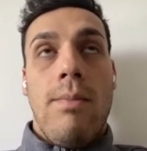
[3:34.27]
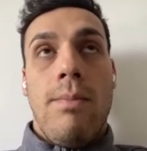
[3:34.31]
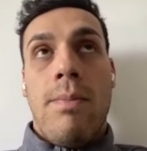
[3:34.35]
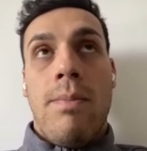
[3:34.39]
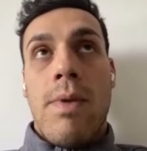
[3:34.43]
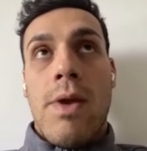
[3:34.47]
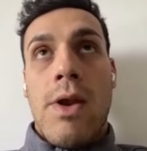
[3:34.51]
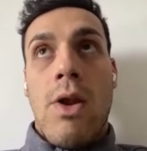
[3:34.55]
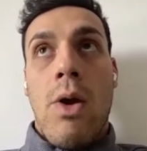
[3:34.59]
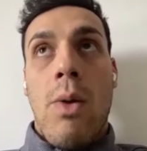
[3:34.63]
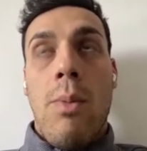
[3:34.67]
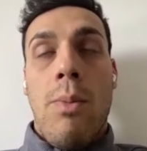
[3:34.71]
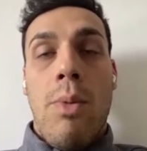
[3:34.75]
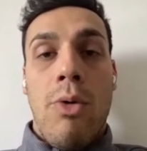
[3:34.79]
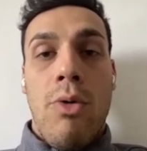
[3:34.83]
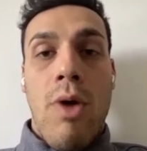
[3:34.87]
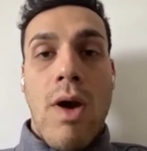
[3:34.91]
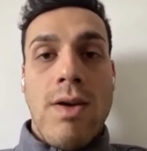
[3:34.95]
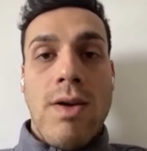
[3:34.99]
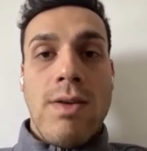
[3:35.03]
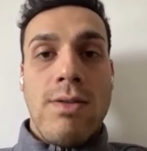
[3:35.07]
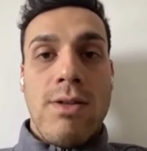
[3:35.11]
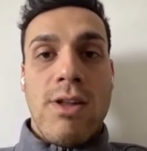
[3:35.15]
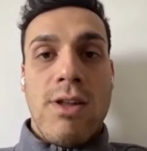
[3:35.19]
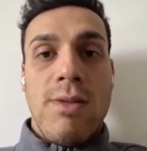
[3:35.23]
you know,
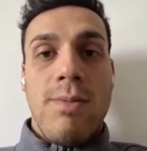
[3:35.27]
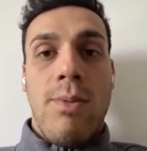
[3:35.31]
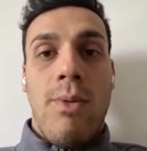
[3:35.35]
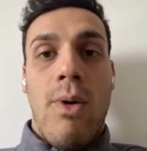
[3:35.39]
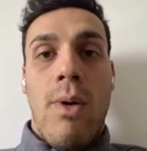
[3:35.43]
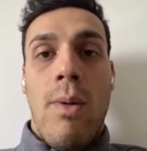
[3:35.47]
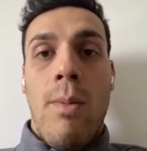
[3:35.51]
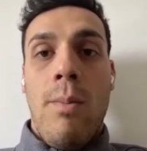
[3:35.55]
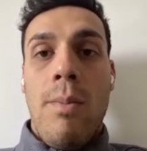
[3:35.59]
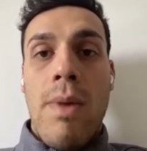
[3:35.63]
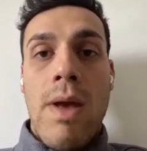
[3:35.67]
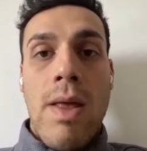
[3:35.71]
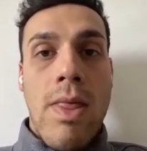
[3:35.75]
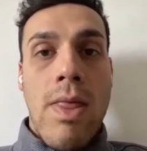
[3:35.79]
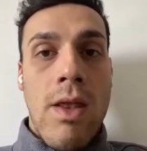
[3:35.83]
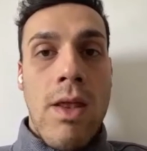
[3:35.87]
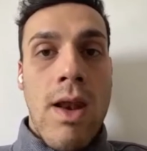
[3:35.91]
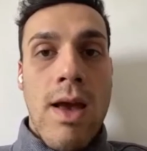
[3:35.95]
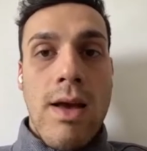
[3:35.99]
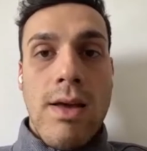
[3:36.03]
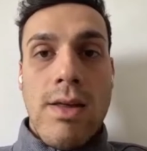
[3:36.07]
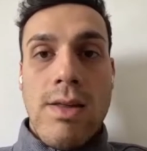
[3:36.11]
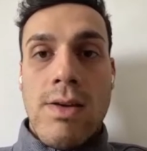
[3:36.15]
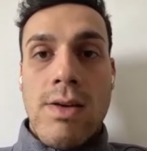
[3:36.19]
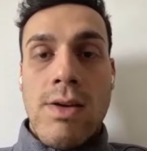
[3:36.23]
progress in the sport and be the
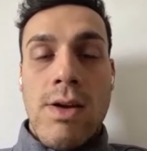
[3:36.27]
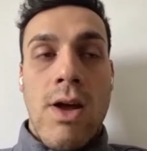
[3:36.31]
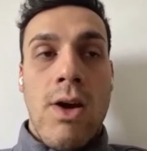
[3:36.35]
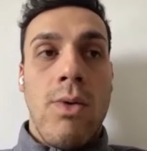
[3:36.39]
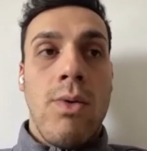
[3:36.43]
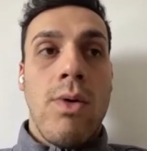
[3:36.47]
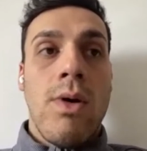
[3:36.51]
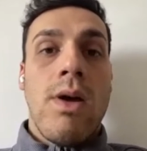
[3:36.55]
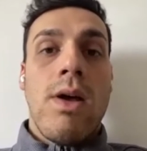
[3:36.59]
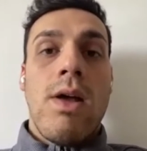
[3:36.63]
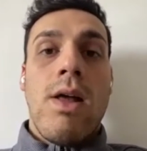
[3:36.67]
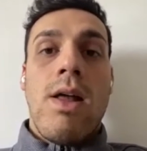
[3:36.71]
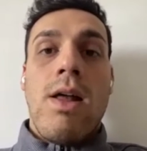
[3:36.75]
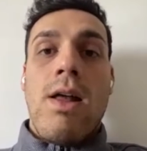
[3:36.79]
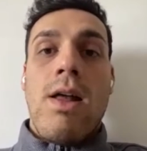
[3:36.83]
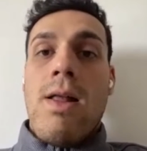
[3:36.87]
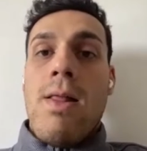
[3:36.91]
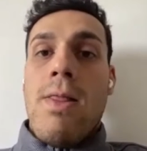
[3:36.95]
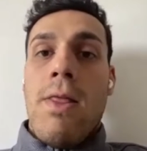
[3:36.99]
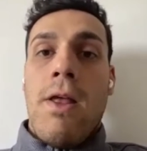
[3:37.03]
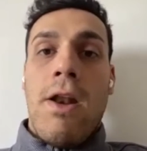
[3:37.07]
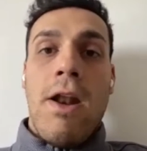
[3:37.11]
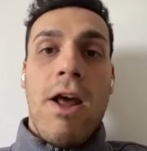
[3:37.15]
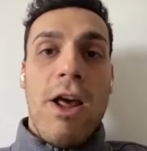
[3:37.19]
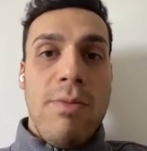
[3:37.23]
next, you know,
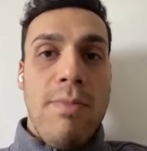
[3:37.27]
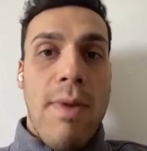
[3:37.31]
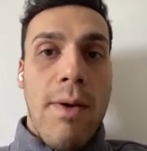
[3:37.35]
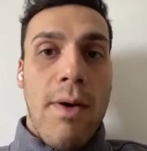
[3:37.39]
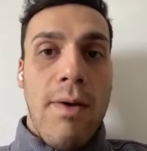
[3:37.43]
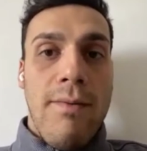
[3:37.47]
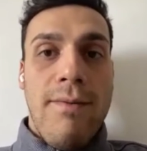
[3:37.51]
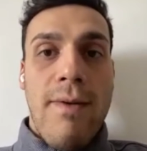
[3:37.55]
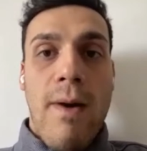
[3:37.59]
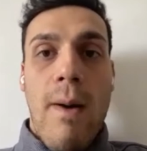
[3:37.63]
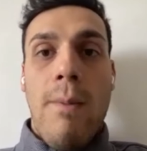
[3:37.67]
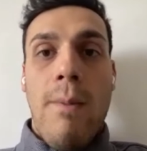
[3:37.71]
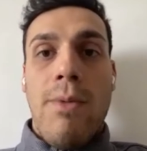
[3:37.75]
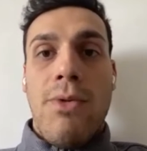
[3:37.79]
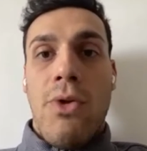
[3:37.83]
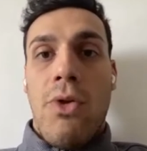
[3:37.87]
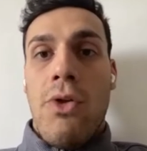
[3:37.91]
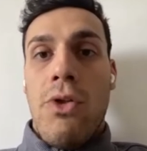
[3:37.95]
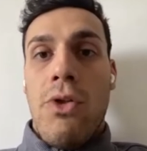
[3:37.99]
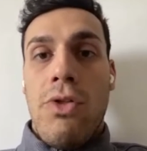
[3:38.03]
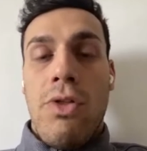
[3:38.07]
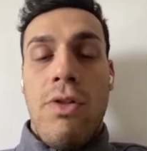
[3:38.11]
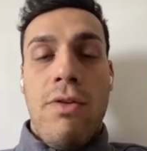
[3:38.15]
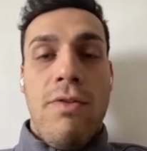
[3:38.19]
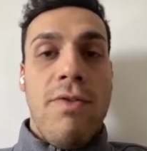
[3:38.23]
the next Michael Phelps
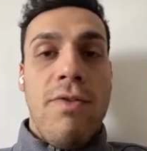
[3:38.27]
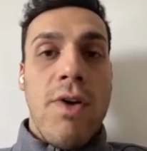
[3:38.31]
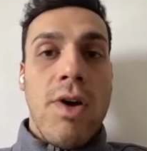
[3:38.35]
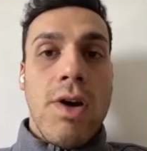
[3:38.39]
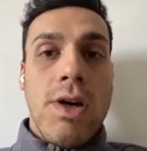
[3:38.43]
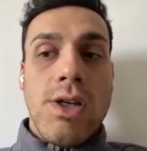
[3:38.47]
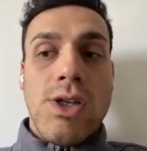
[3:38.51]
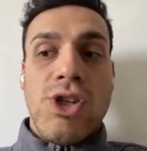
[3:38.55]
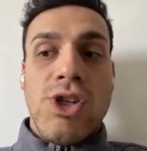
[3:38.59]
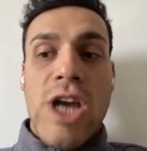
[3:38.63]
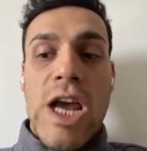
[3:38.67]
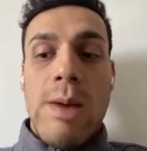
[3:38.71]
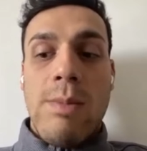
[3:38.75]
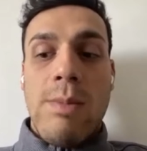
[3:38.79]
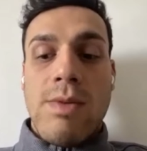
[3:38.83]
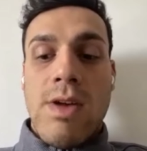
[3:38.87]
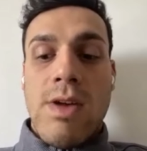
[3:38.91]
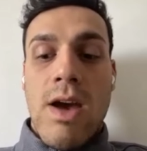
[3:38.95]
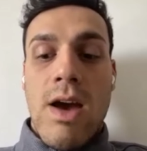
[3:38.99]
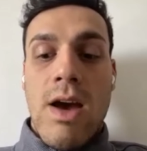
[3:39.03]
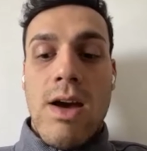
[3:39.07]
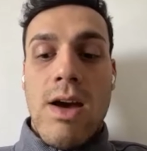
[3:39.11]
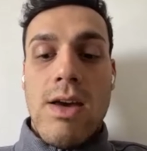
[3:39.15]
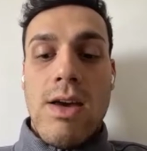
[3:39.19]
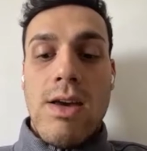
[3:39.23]
or the first James
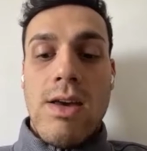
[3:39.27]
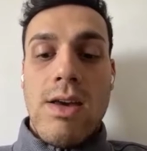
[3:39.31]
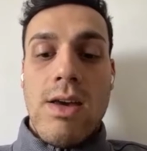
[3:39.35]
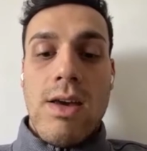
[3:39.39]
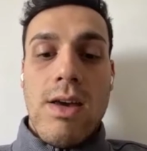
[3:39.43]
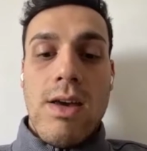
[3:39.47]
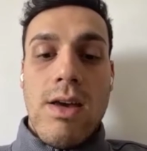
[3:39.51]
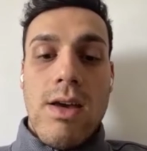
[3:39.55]
Guy.